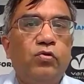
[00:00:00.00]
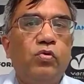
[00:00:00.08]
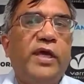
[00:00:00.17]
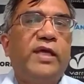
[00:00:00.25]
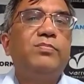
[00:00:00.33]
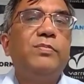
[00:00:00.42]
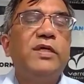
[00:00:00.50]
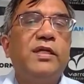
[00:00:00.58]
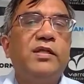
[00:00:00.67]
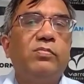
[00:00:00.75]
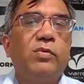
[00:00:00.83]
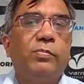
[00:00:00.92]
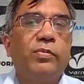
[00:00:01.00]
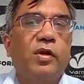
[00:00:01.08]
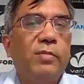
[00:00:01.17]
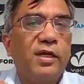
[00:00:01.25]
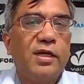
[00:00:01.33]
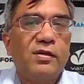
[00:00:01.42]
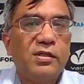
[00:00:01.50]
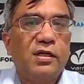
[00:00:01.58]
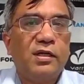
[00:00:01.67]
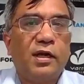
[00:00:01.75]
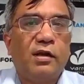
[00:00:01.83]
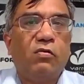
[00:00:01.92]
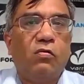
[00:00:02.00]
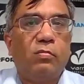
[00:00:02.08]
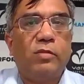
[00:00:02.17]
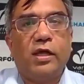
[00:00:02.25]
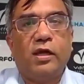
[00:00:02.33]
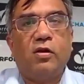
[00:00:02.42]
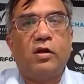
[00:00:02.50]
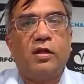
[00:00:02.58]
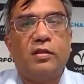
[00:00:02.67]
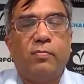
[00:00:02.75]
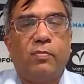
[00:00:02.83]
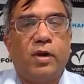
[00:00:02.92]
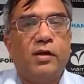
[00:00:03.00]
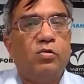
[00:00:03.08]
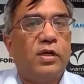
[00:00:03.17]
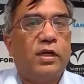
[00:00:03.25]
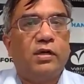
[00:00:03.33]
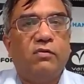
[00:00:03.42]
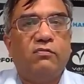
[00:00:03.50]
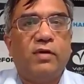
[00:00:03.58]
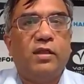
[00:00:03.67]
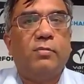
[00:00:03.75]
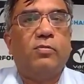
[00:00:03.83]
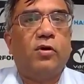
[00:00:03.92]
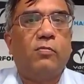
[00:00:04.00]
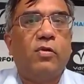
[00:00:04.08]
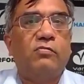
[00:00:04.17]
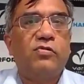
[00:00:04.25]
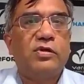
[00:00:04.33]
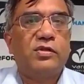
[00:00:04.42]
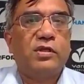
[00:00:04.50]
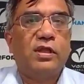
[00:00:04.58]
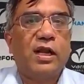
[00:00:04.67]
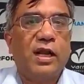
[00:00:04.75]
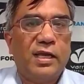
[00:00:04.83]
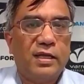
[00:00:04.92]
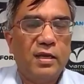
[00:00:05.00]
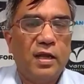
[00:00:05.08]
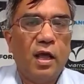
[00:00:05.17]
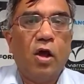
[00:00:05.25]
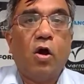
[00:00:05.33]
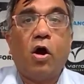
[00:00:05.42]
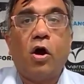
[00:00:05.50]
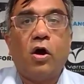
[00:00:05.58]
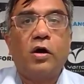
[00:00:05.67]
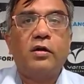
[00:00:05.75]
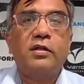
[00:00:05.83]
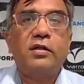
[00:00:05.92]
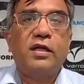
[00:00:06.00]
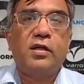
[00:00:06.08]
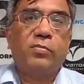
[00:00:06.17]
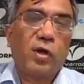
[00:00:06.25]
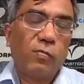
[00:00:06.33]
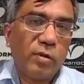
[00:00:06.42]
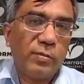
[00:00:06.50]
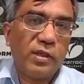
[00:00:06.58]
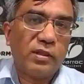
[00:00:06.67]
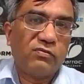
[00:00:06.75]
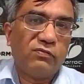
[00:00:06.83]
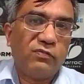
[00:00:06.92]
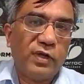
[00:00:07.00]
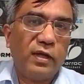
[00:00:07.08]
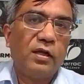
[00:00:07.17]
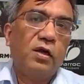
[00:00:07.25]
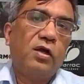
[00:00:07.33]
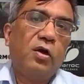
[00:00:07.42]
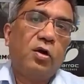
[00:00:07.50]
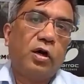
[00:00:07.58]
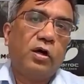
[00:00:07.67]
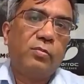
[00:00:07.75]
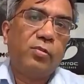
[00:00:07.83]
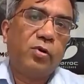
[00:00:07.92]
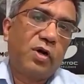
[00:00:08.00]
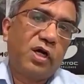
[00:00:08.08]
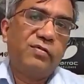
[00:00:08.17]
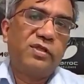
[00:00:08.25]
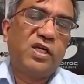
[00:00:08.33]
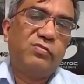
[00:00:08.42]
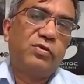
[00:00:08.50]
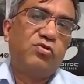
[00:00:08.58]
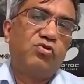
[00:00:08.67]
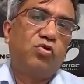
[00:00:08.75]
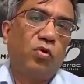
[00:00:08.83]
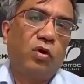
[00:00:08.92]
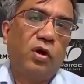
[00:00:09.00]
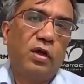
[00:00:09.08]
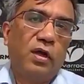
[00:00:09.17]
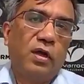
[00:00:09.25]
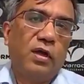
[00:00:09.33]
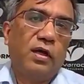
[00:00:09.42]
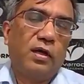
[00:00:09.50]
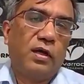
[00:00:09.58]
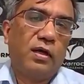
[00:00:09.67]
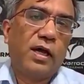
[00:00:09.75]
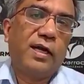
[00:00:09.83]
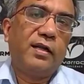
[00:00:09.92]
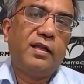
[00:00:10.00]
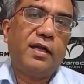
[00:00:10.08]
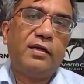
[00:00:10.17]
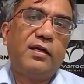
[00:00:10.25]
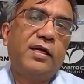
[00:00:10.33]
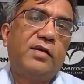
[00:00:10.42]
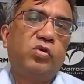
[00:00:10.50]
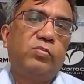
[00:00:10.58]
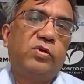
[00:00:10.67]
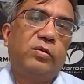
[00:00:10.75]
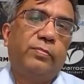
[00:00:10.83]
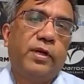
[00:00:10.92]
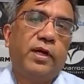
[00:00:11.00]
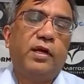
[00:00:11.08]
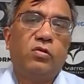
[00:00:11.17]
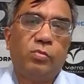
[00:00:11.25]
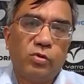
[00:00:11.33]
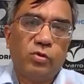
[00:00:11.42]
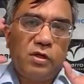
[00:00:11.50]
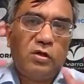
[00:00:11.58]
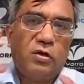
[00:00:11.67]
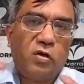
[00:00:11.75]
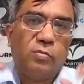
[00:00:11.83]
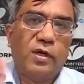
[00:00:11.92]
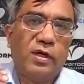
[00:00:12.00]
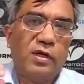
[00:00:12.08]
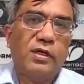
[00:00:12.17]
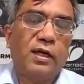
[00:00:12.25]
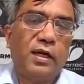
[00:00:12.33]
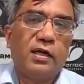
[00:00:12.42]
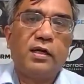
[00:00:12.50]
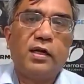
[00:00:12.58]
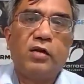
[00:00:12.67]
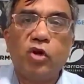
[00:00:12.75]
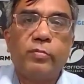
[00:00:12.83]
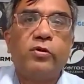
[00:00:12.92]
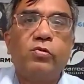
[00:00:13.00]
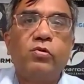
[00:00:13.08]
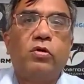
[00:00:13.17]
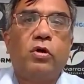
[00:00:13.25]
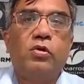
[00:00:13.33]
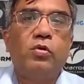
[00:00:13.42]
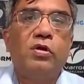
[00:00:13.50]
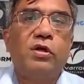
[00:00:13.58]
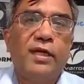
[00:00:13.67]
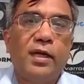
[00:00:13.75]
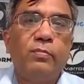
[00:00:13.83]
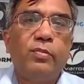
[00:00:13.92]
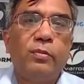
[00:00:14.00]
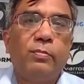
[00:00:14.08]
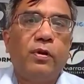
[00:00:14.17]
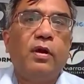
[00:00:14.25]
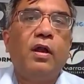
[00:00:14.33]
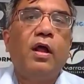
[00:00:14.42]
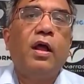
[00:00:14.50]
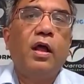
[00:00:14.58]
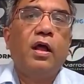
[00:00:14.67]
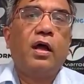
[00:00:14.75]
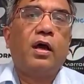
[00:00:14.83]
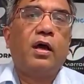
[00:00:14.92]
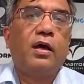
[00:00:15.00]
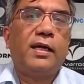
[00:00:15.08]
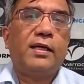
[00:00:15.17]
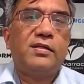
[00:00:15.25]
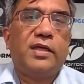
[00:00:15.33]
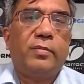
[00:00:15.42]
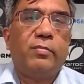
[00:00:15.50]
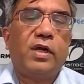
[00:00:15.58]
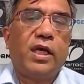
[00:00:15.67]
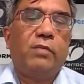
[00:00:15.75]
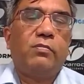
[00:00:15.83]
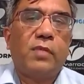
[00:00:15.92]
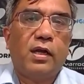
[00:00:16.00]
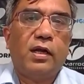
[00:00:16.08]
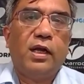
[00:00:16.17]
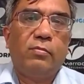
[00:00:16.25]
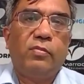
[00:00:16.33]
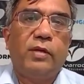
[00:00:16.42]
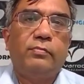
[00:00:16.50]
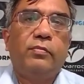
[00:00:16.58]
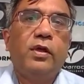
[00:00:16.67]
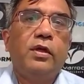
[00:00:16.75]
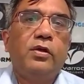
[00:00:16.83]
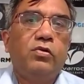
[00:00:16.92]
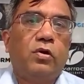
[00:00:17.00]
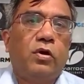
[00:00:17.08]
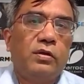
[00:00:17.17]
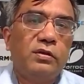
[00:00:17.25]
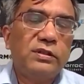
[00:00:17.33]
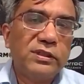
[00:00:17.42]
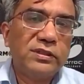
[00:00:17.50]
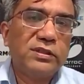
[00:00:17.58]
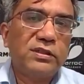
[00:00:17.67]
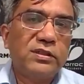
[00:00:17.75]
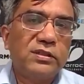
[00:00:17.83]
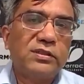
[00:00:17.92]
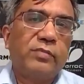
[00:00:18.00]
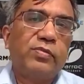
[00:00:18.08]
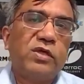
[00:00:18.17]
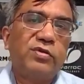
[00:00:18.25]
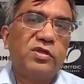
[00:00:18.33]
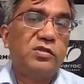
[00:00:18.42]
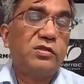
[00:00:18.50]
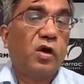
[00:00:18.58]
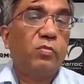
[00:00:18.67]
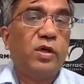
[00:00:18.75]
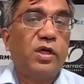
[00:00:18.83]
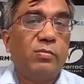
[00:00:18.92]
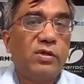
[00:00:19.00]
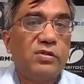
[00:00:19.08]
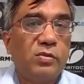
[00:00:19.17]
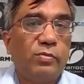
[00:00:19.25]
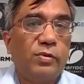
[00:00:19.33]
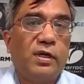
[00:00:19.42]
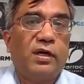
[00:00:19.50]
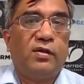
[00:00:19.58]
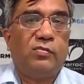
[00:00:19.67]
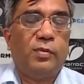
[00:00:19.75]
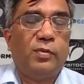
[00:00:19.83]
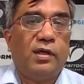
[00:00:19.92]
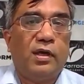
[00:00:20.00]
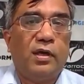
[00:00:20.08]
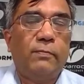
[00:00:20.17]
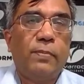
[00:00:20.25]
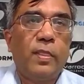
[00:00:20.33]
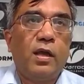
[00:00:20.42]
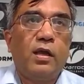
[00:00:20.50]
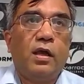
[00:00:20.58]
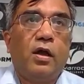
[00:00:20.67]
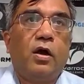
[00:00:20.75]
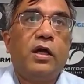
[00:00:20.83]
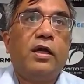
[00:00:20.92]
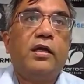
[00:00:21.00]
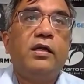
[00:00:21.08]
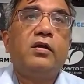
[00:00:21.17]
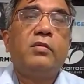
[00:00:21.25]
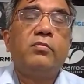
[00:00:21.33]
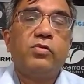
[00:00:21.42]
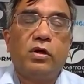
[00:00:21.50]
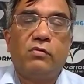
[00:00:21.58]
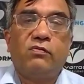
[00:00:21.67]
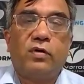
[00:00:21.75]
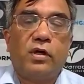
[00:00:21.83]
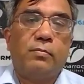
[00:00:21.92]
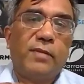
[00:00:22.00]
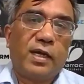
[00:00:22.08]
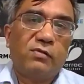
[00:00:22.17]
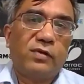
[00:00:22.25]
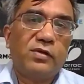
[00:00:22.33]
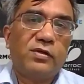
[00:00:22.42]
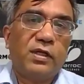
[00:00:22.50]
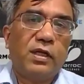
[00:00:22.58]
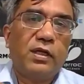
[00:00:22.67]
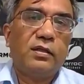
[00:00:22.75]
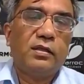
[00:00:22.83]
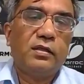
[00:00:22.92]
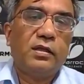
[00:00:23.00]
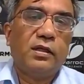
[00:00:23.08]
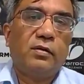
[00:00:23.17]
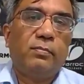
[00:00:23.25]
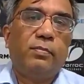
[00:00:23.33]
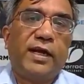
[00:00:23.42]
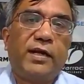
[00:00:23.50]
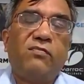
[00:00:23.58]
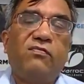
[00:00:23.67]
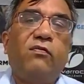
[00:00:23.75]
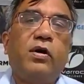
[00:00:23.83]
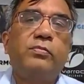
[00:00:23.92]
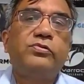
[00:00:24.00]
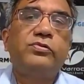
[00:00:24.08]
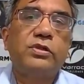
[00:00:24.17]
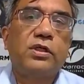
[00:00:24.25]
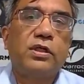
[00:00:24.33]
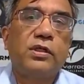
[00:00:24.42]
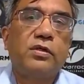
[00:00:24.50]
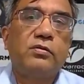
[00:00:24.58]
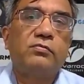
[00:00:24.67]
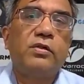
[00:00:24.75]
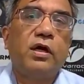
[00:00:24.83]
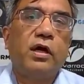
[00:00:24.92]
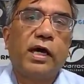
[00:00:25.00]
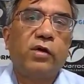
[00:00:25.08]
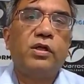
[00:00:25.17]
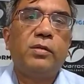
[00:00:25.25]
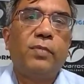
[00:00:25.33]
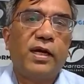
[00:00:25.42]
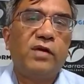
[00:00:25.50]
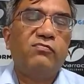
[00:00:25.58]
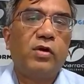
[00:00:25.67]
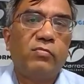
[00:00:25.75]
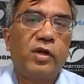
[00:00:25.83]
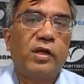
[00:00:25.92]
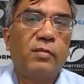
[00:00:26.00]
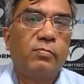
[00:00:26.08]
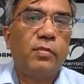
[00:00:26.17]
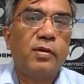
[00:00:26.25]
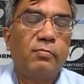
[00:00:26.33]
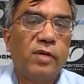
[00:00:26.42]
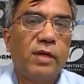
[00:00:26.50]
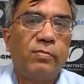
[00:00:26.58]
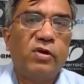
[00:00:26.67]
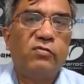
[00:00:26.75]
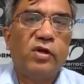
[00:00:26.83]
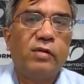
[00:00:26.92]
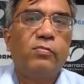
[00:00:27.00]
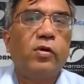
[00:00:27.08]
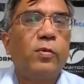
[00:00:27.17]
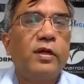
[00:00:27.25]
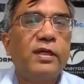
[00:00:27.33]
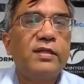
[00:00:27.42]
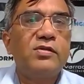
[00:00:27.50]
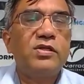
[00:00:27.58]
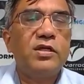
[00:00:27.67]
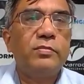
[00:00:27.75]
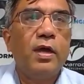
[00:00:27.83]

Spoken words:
experienced people, but they are sitting at home. They are not in the plant to rectify the problem which is in the line, or there is a problem in the field on a product which has been sold, and then it has to be repaired, and you put in your augmented reality and you'll be able to talk to 10 people at the same time and help them. So this is something which is now becoming cheaper and is picking up. In terms of manufacturing, the platforms, the IoT platform are becoming very popular and cheap.